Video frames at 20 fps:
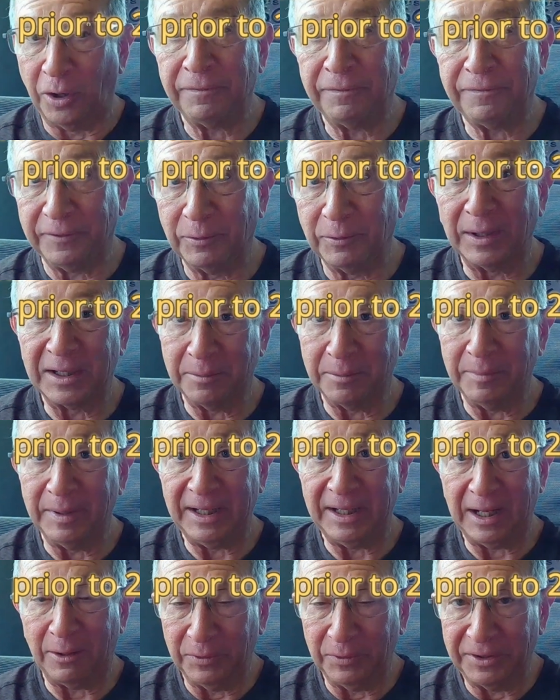often
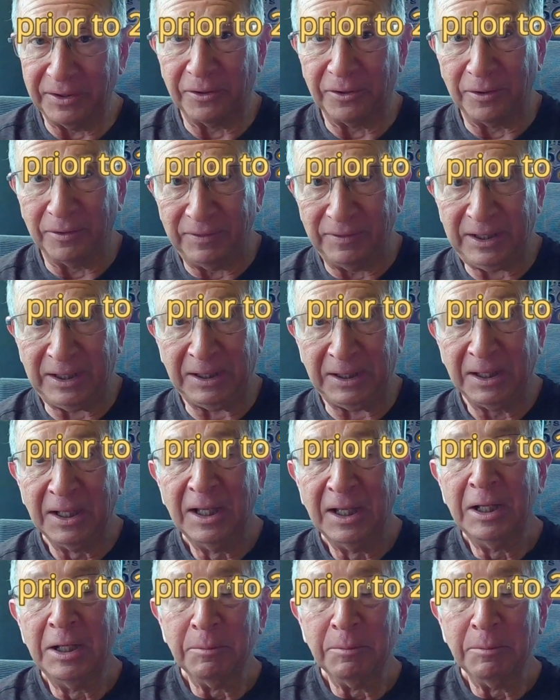recommend that with an RV,